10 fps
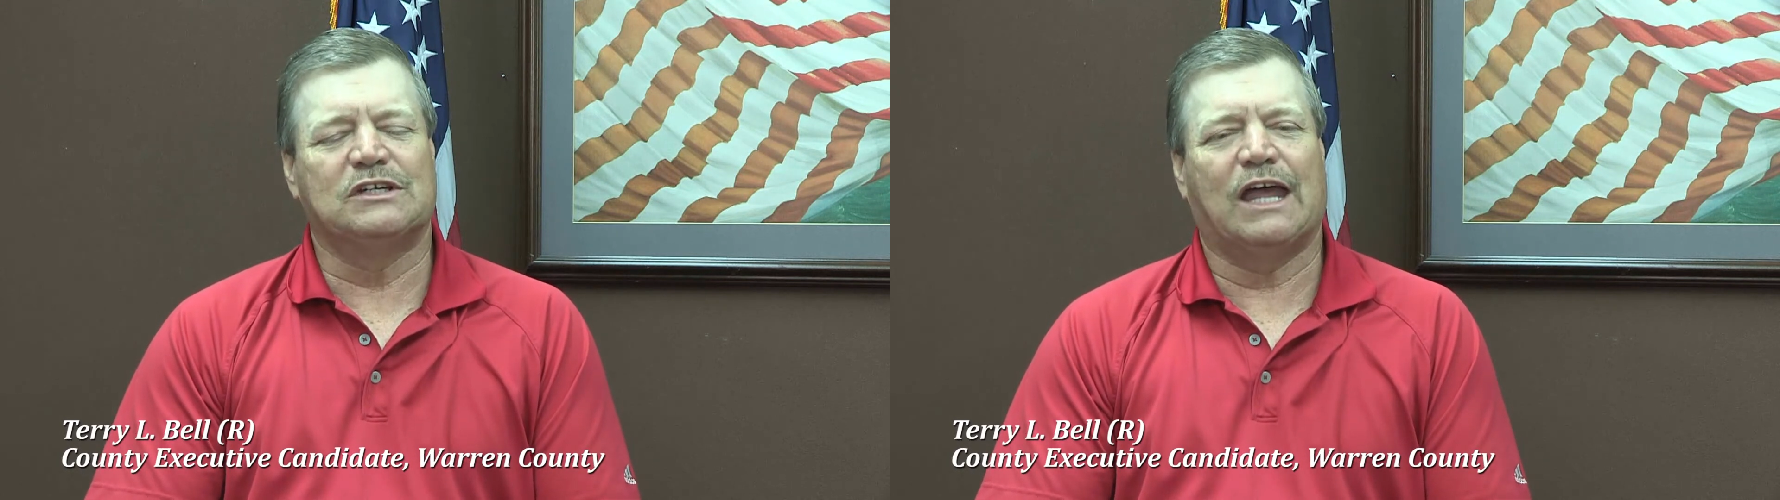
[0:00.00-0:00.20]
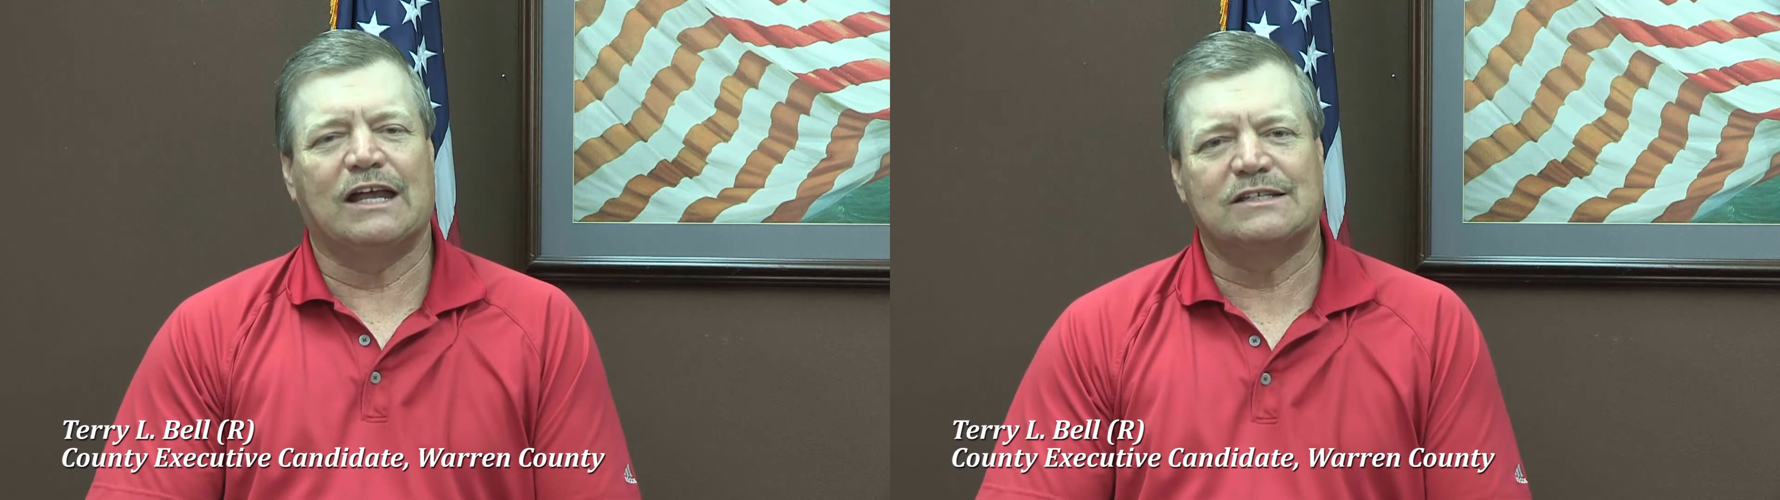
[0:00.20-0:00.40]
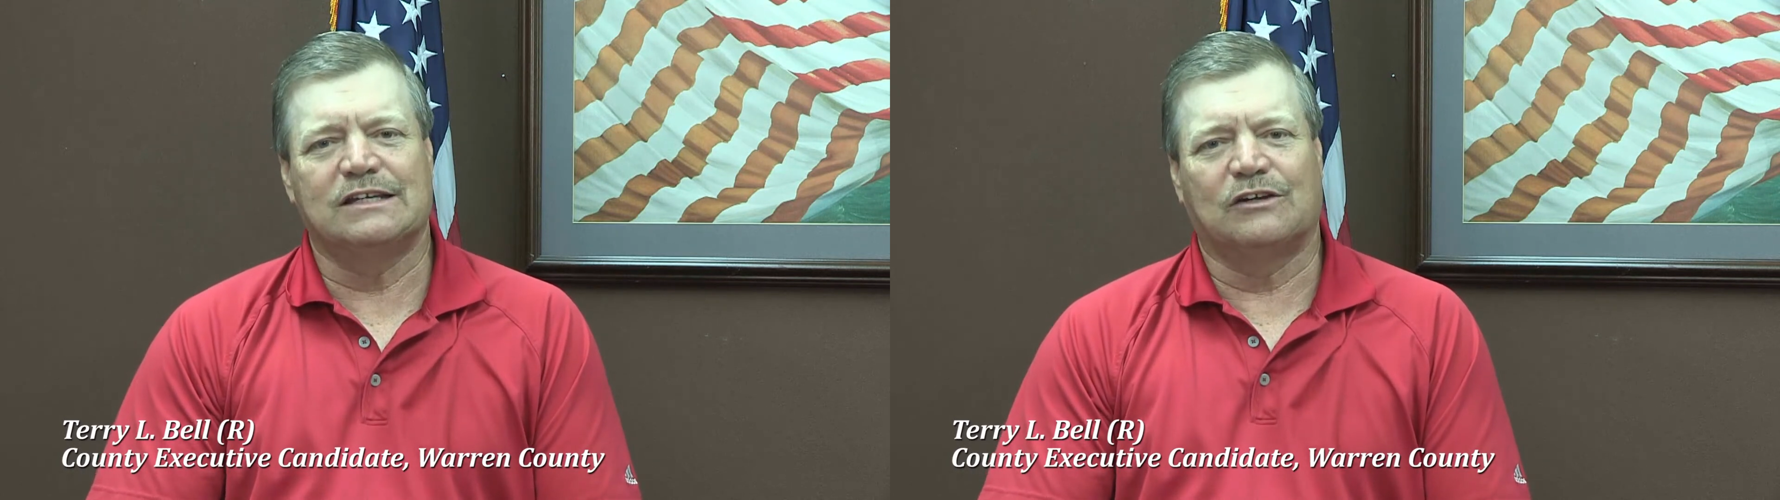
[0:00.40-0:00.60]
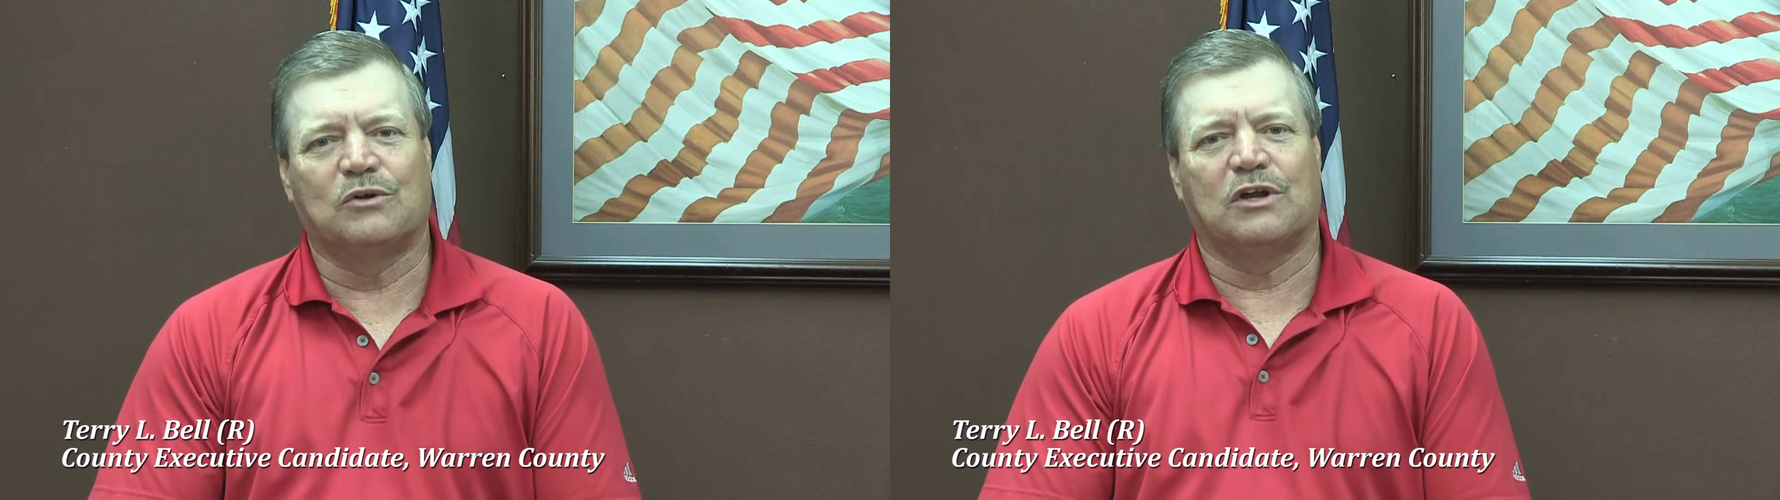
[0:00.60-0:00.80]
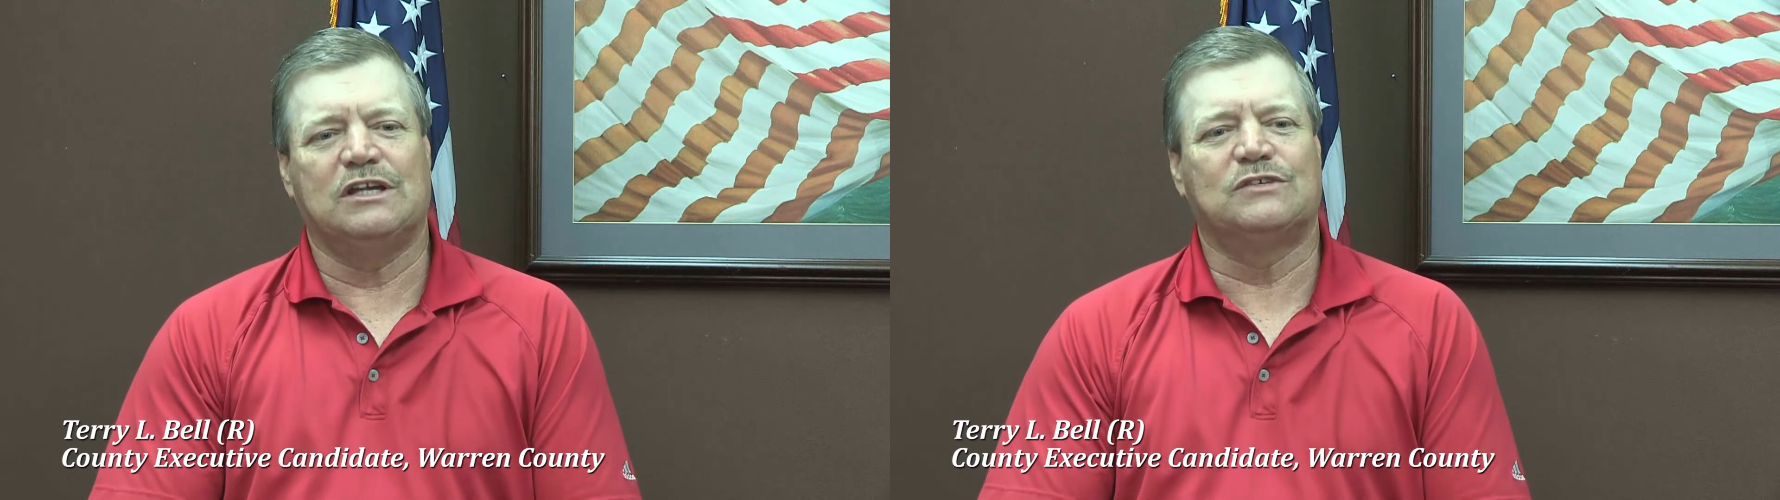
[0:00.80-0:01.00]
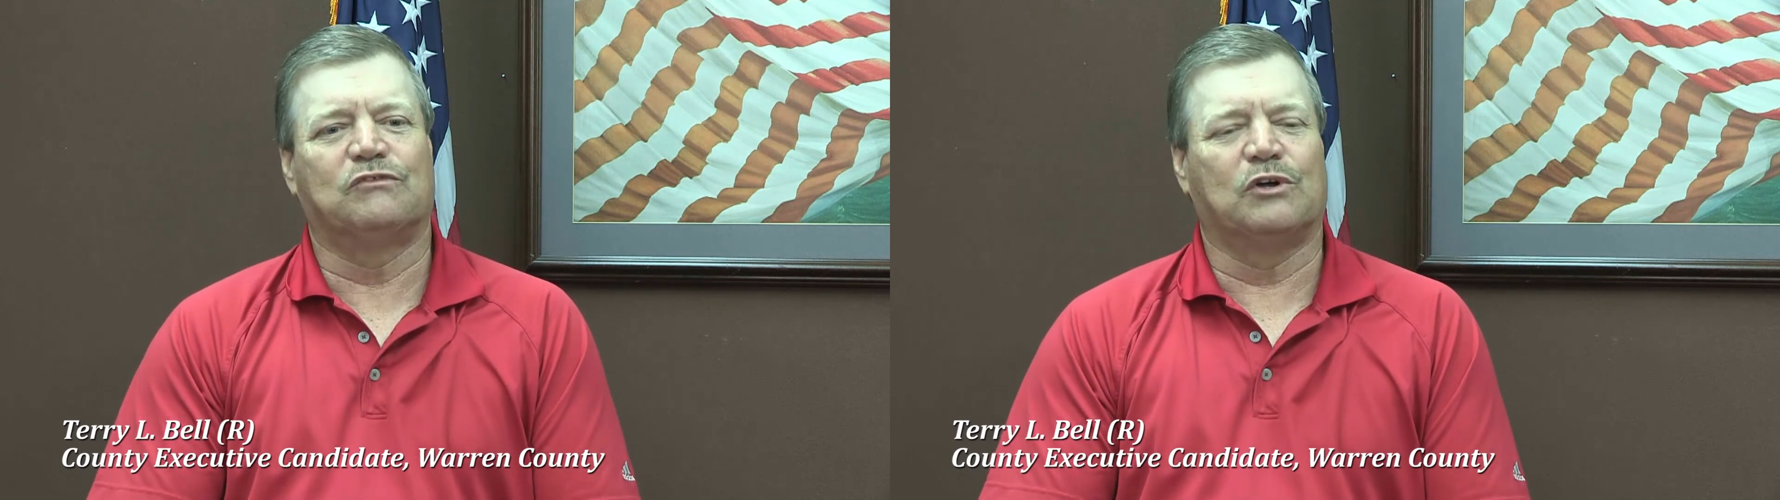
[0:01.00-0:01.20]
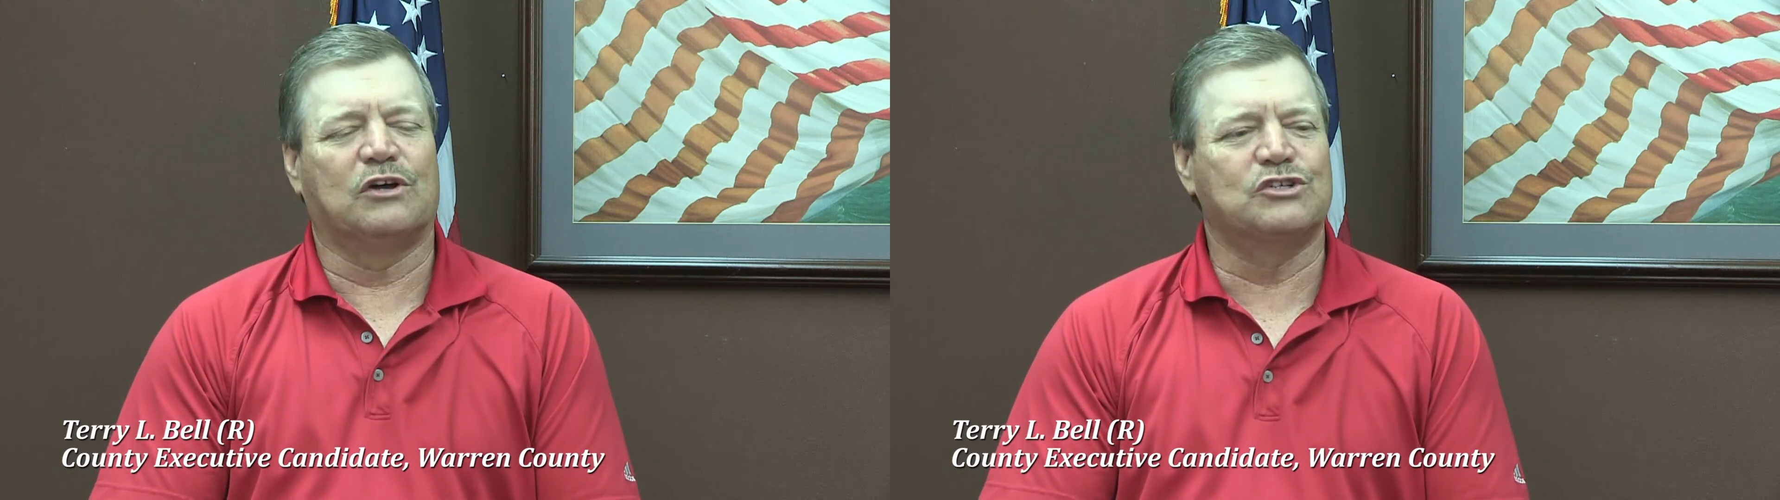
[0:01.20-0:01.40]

a tax increase for our